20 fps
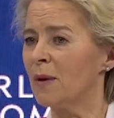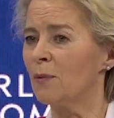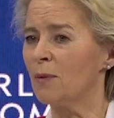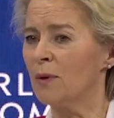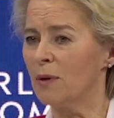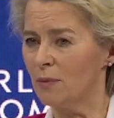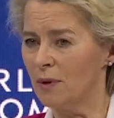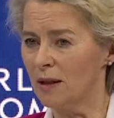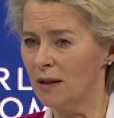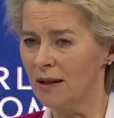
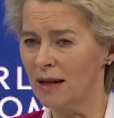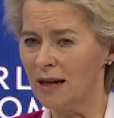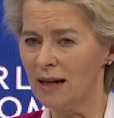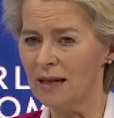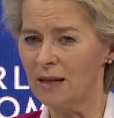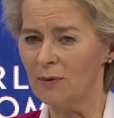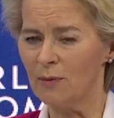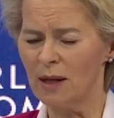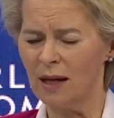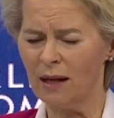we
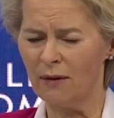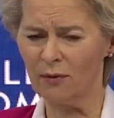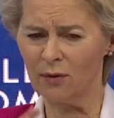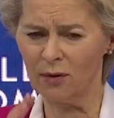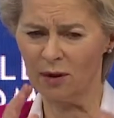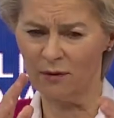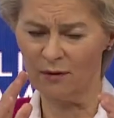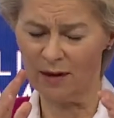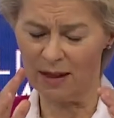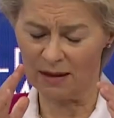realize we have
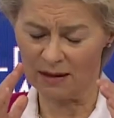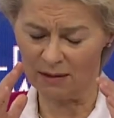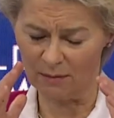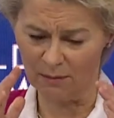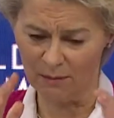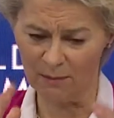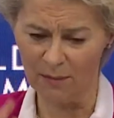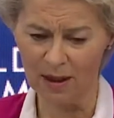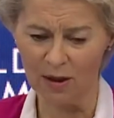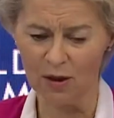to invest
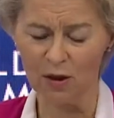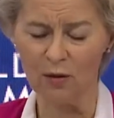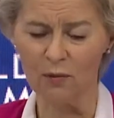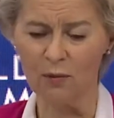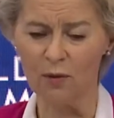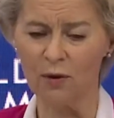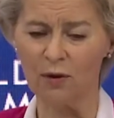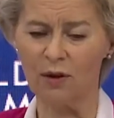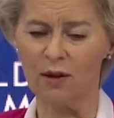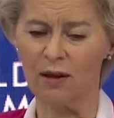much
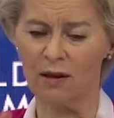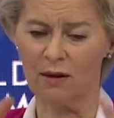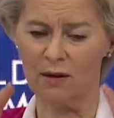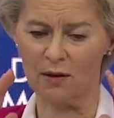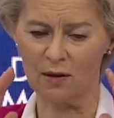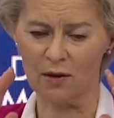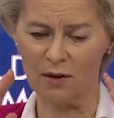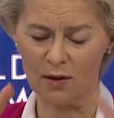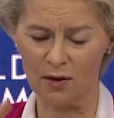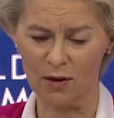more in a
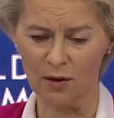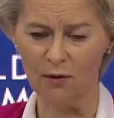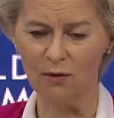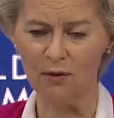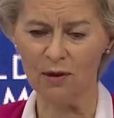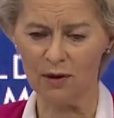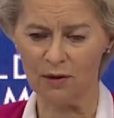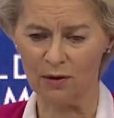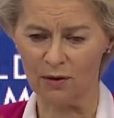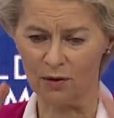solid